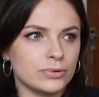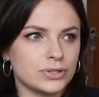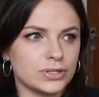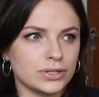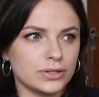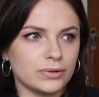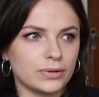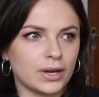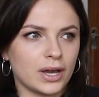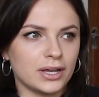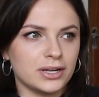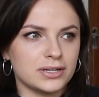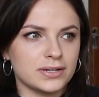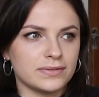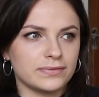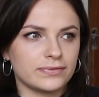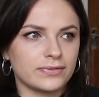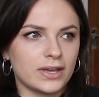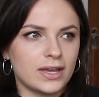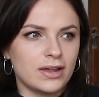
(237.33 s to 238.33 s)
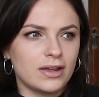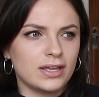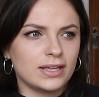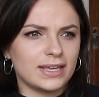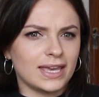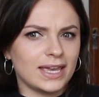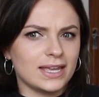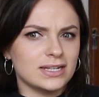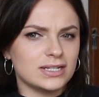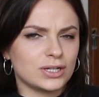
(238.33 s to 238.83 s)
do kind of
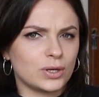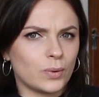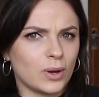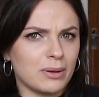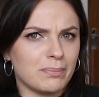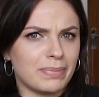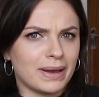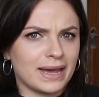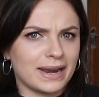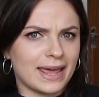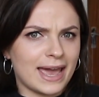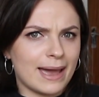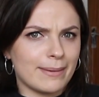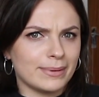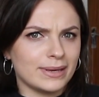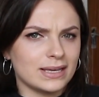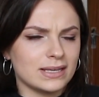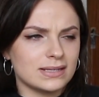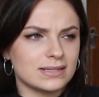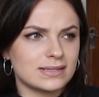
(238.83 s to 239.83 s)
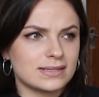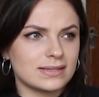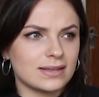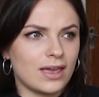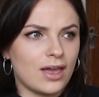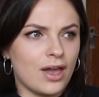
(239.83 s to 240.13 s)
get into quite bad habits,